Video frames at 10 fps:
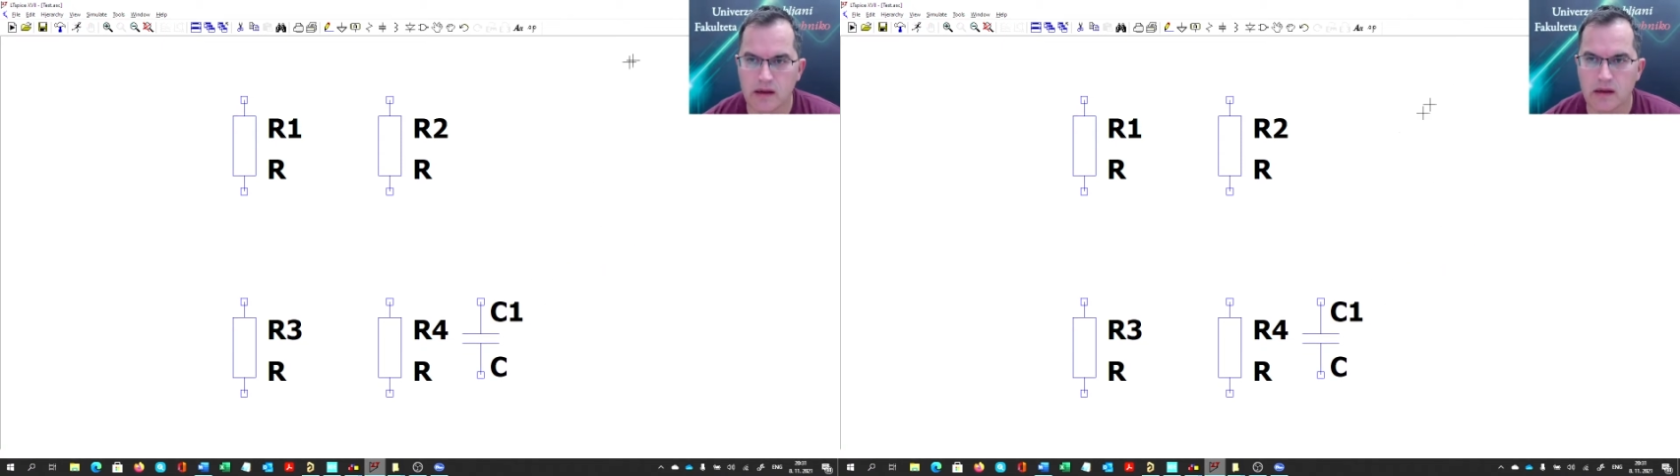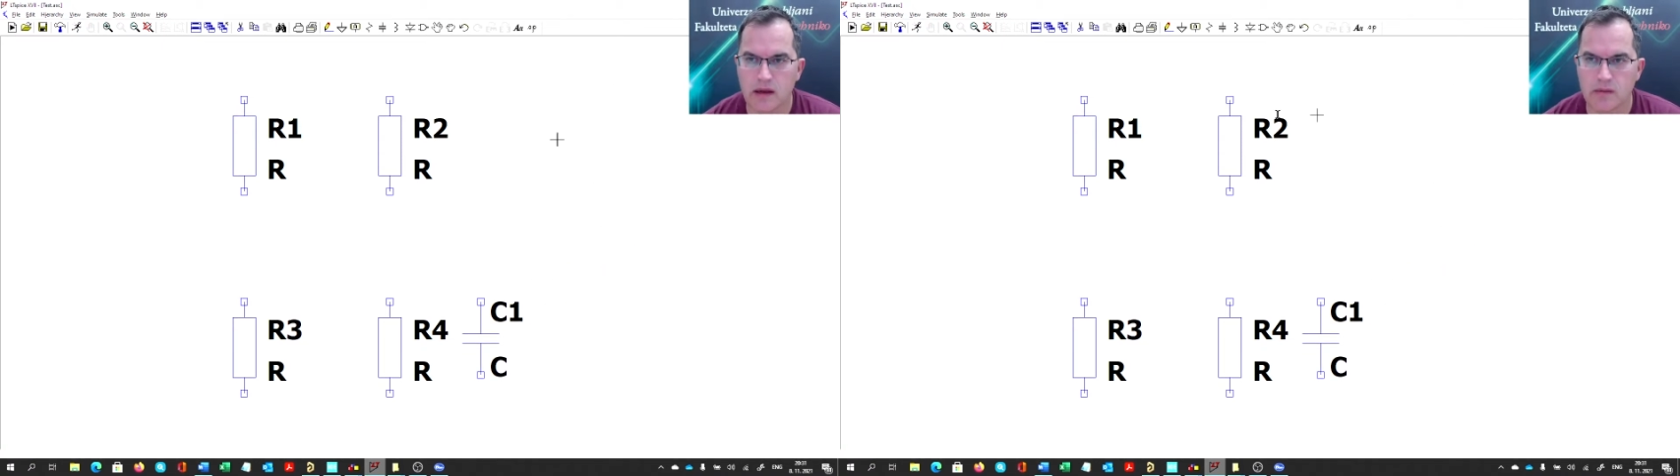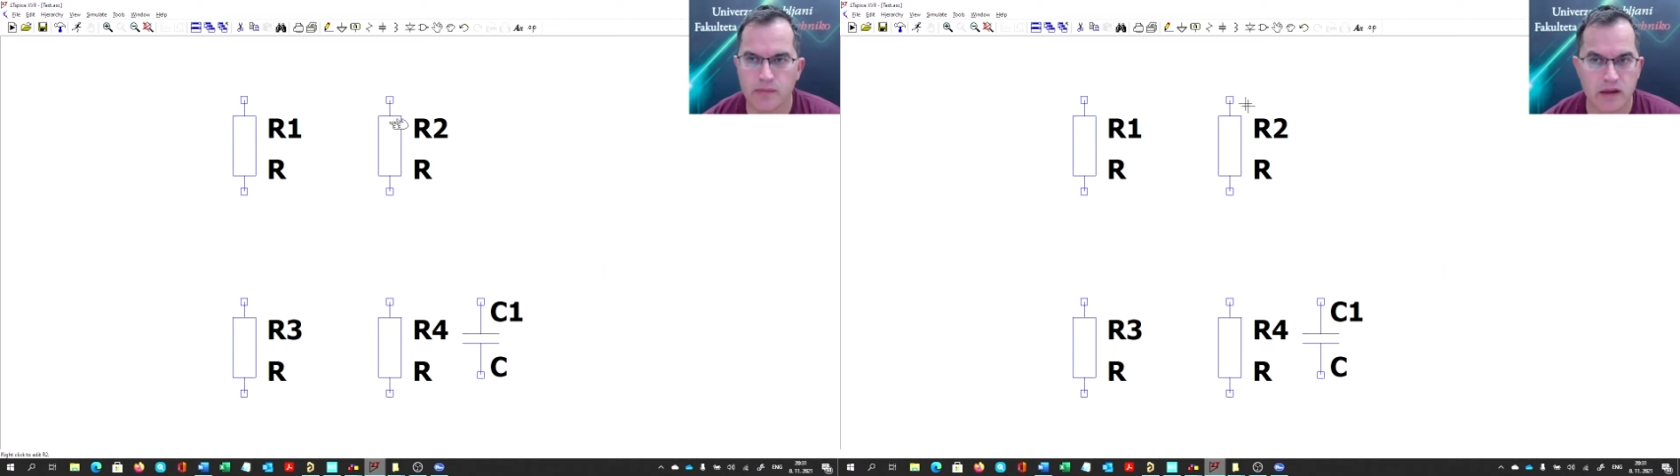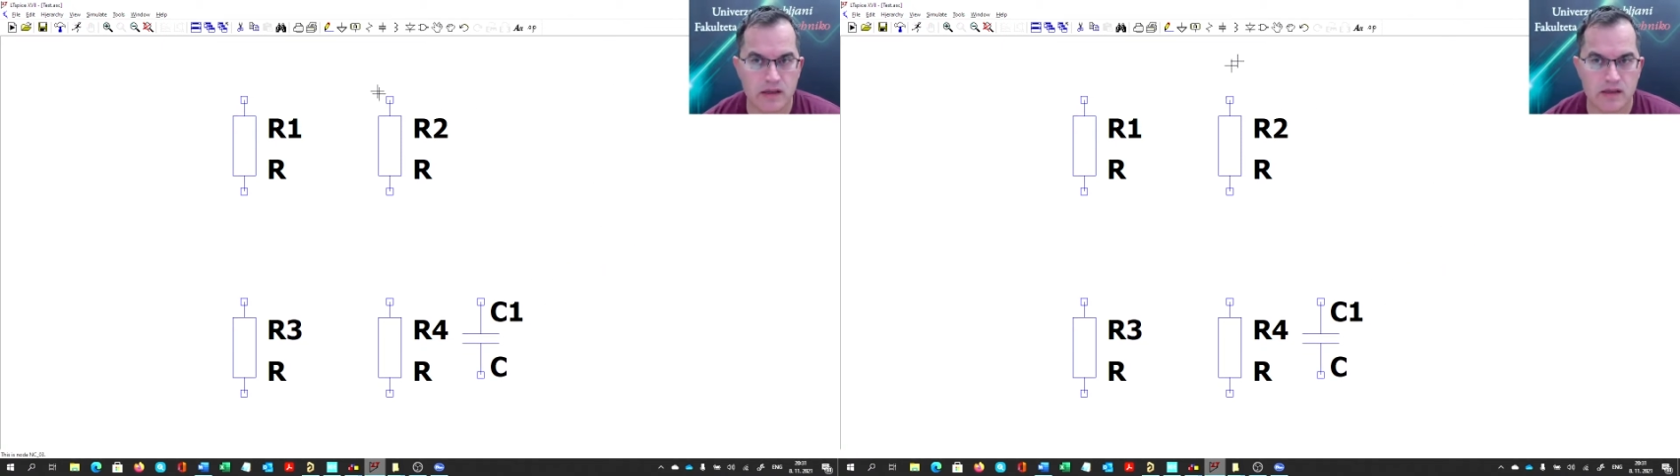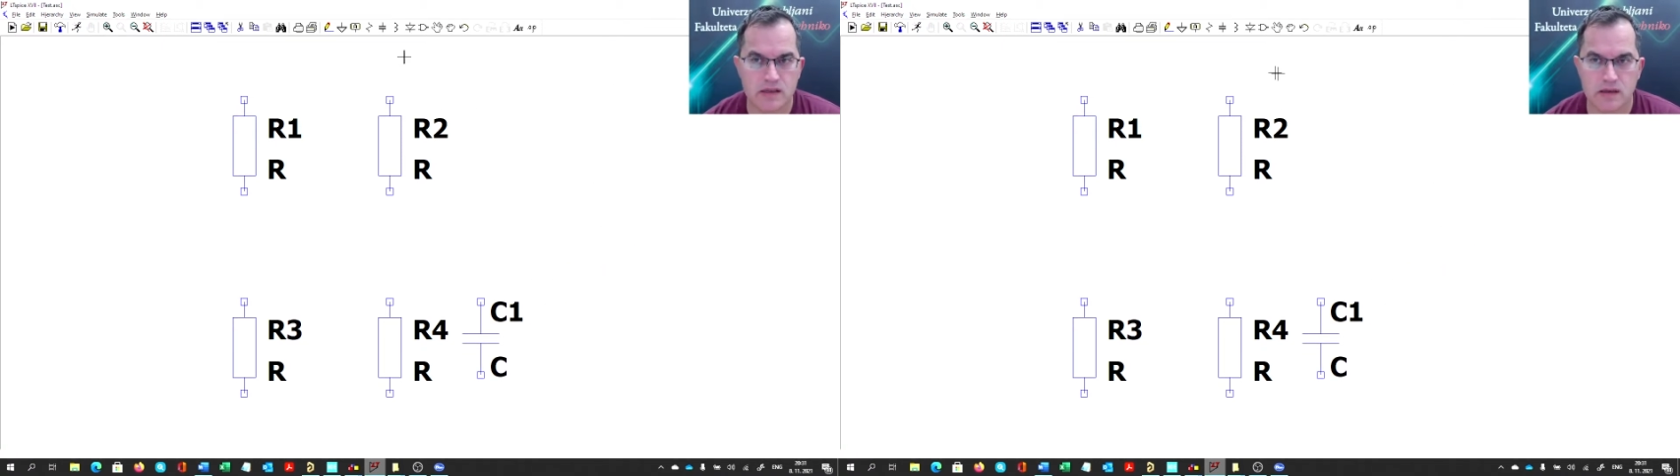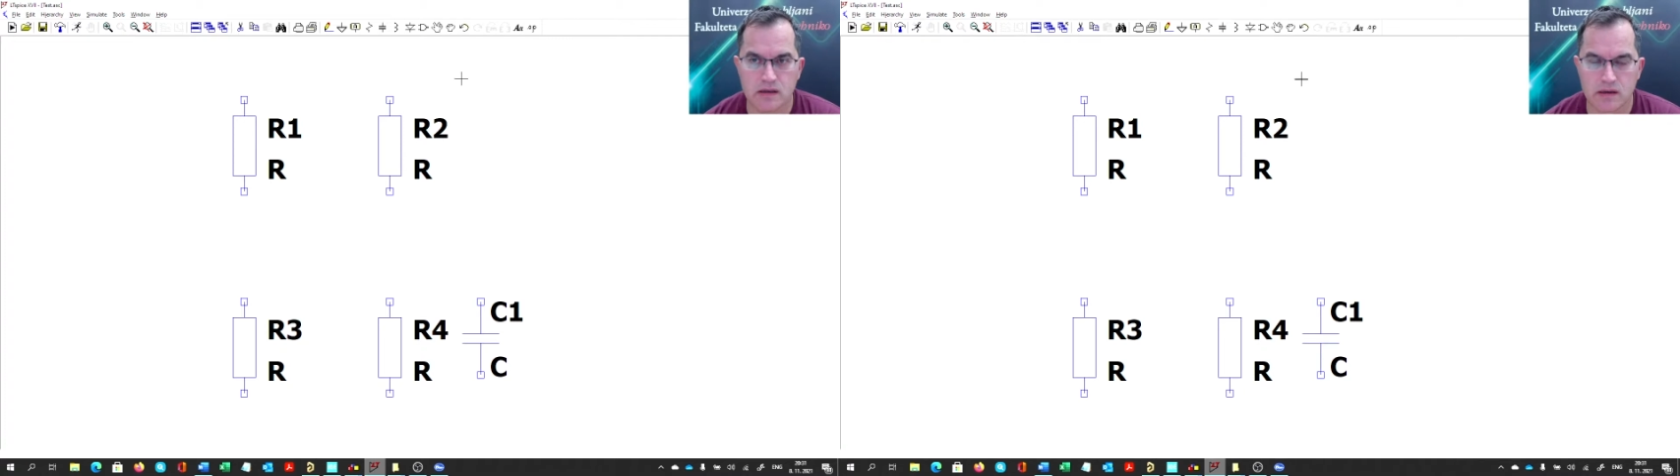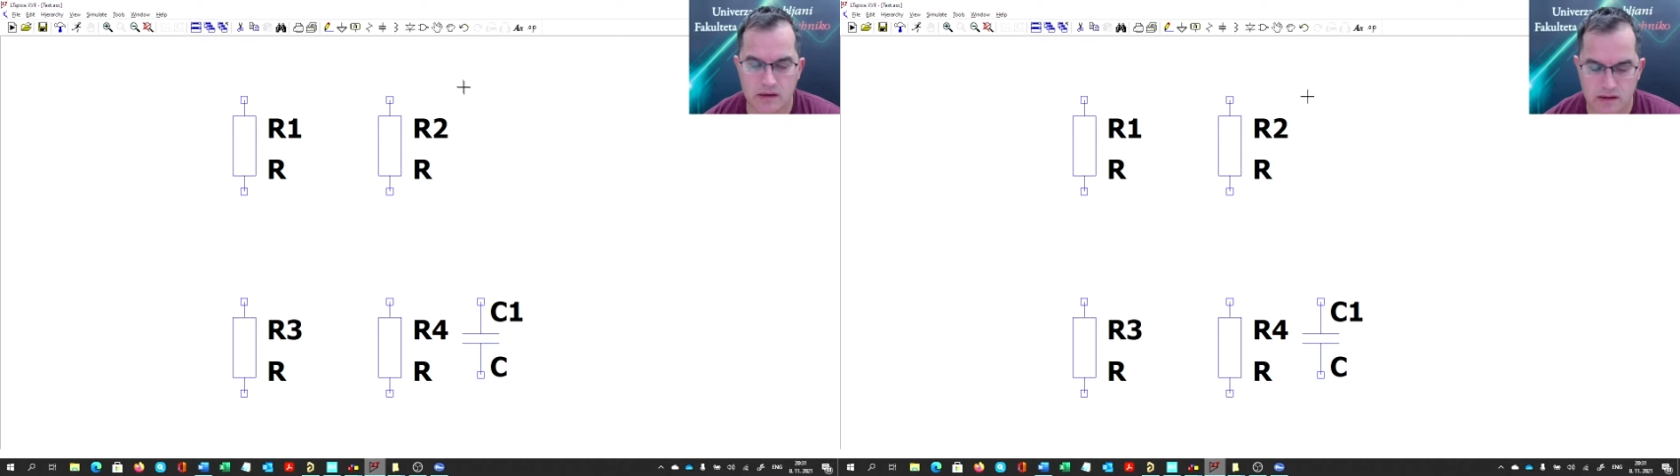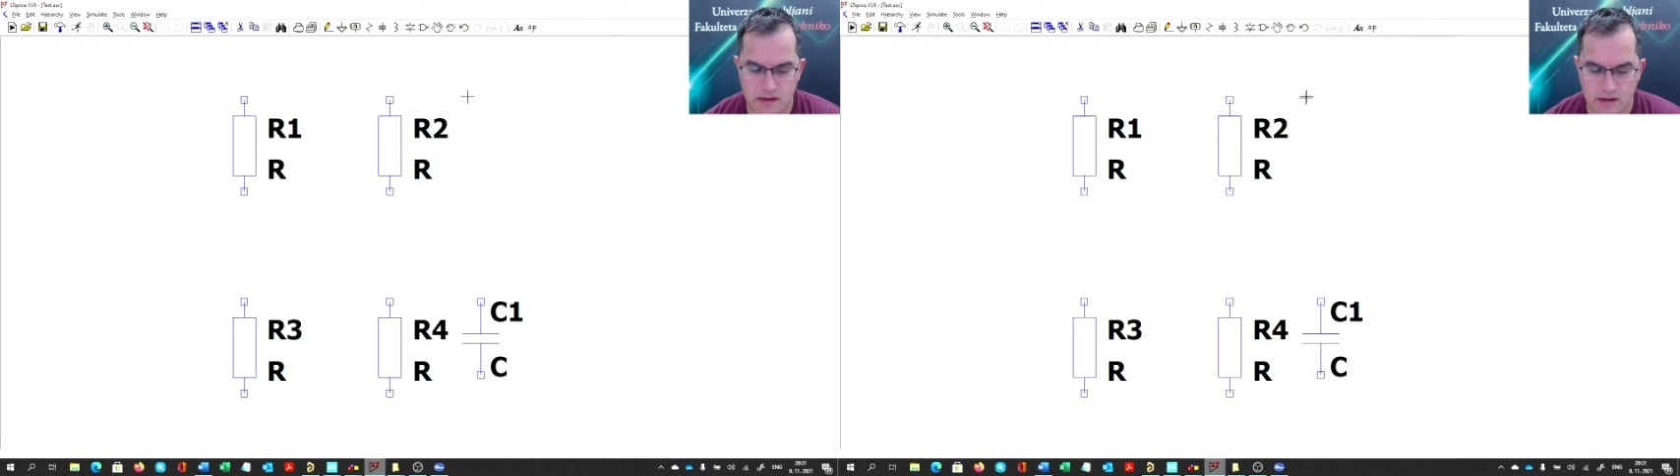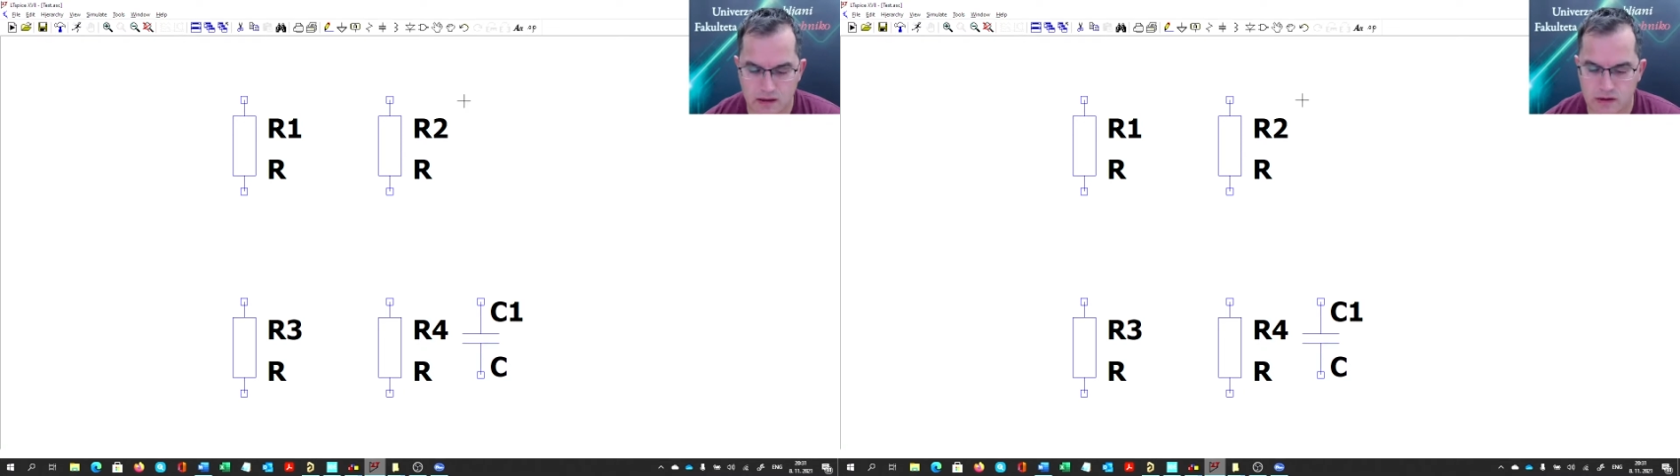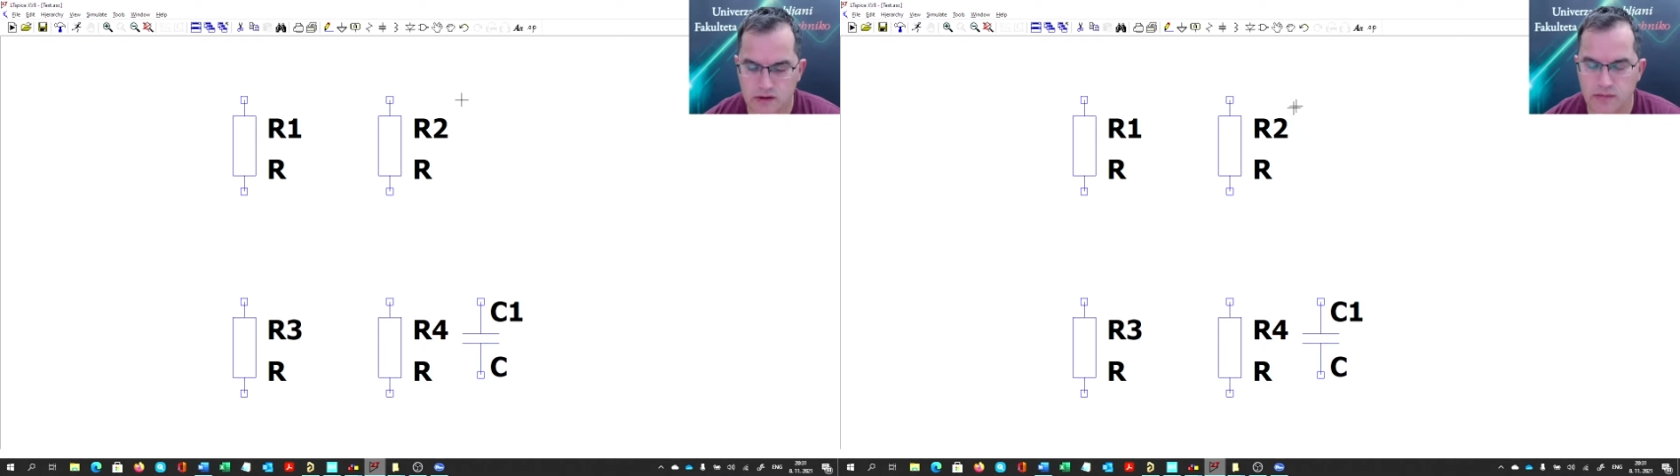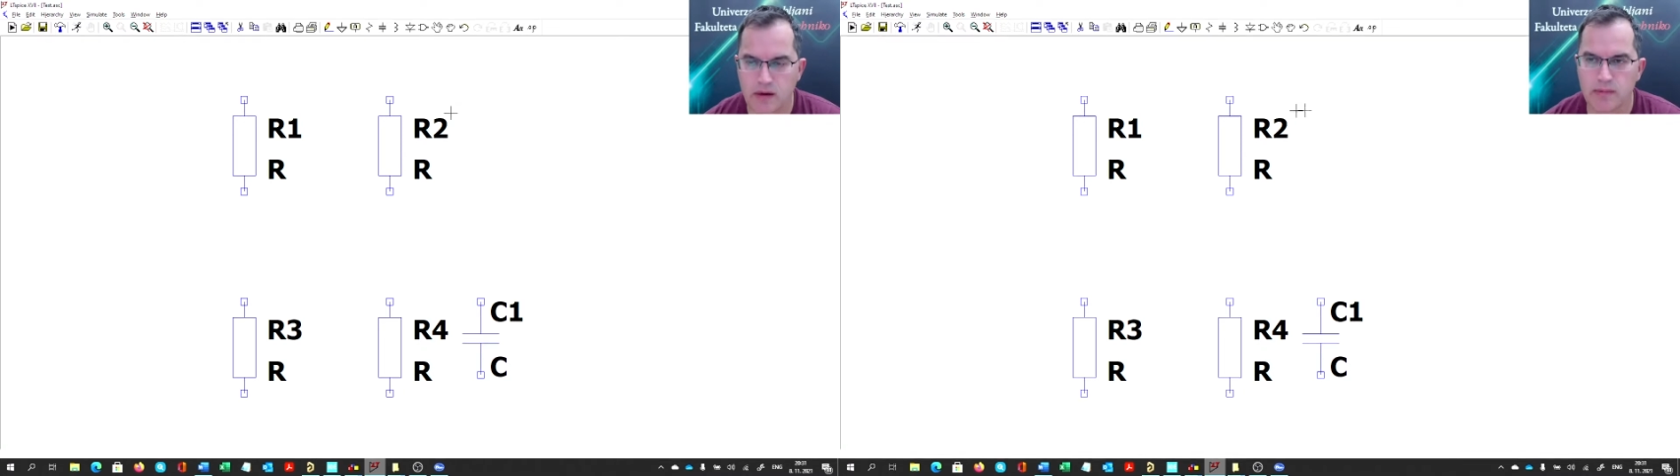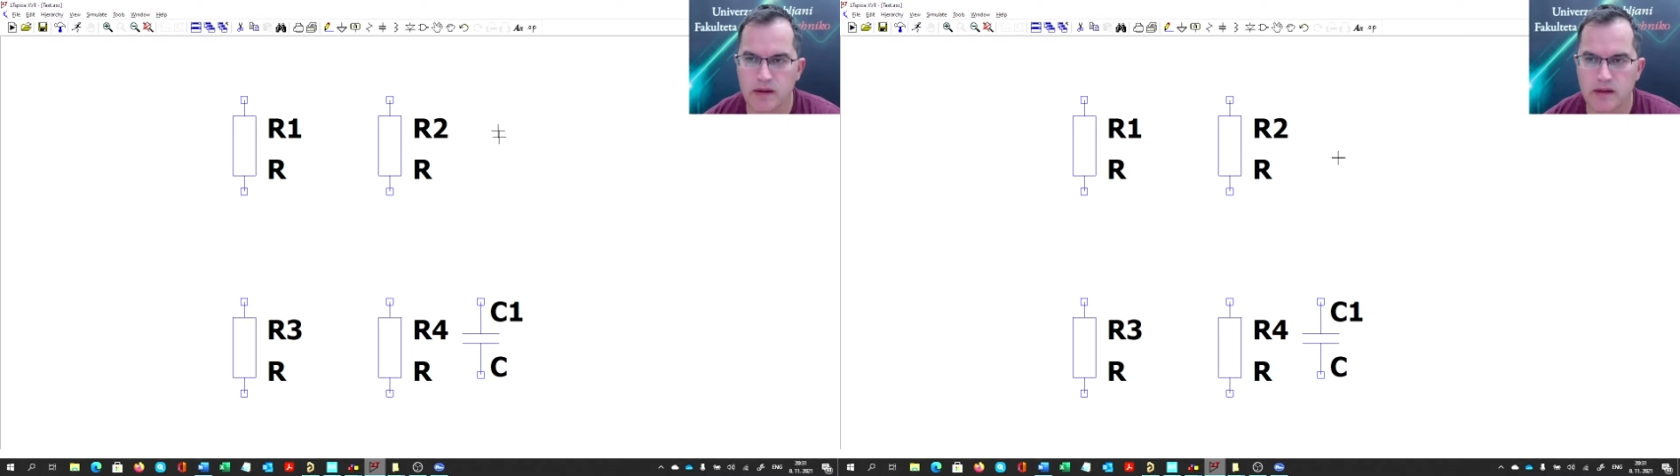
can place inductor by